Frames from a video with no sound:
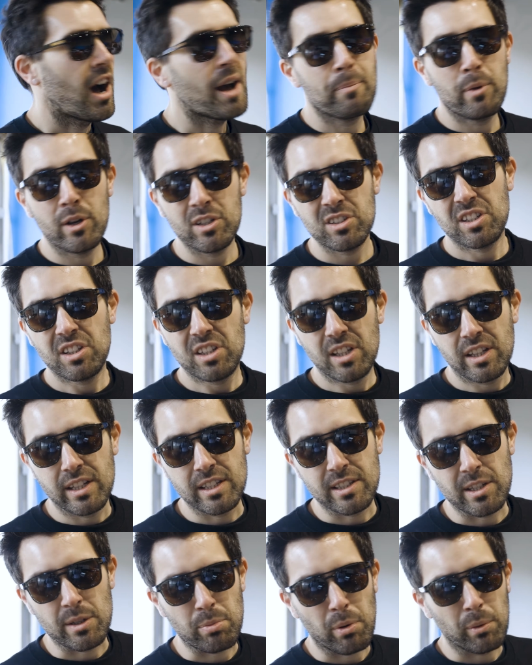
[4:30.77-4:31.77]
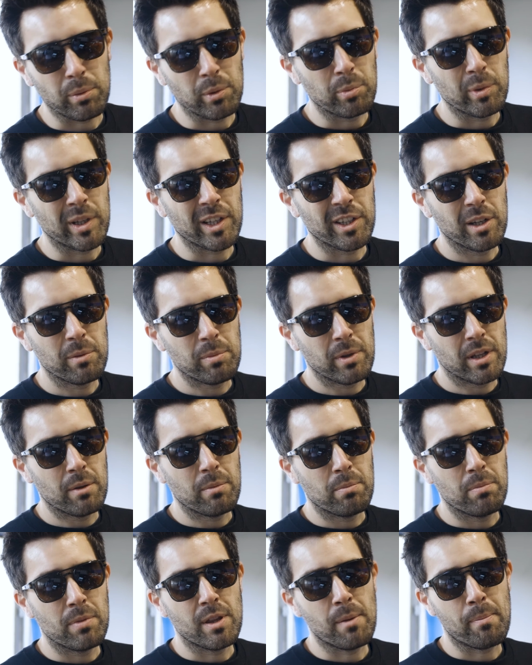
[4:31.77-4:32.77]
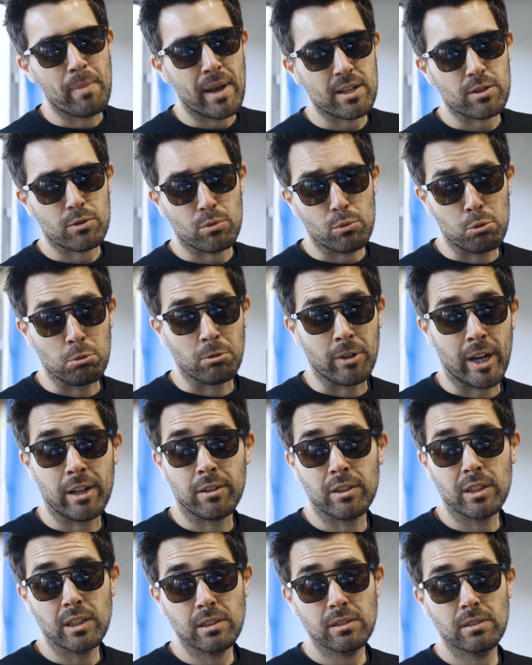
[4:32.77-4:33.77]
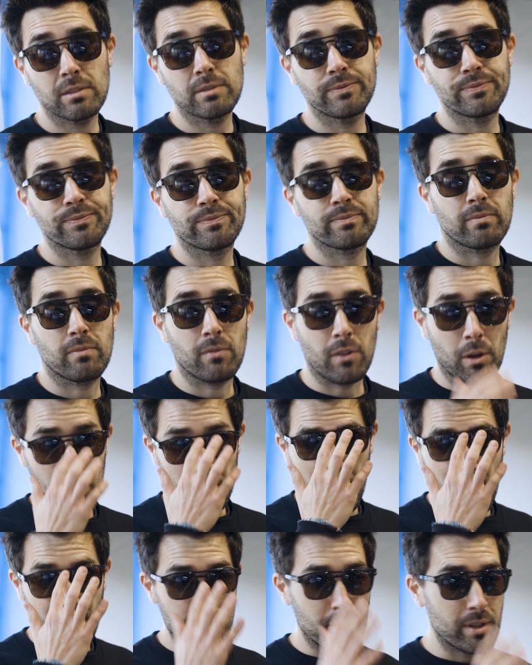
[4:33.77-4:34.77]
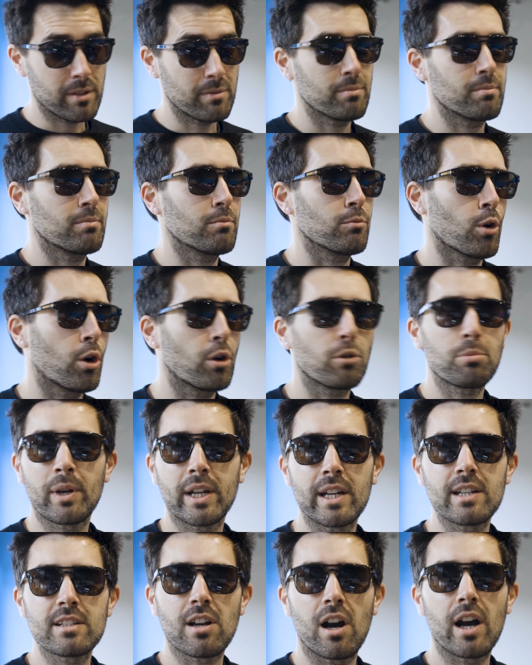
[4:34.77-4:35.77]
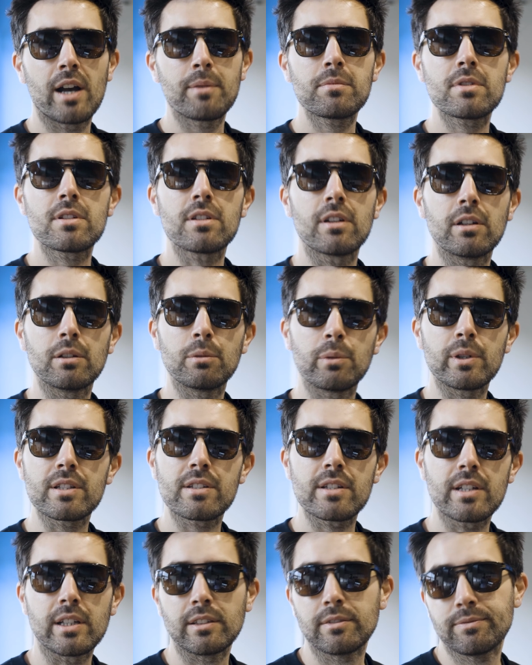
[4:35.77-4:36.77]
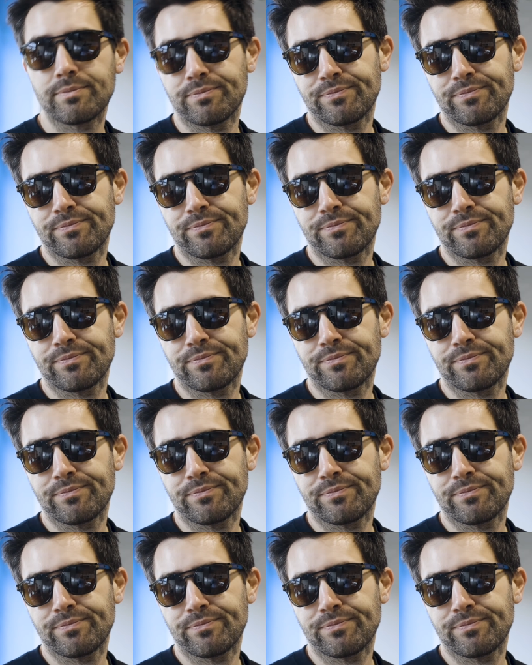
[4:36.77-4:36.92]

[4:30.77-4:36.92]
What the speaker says: I personally think this is probably going to be the best all-rounder, but I've been wrong many times, so we'll see.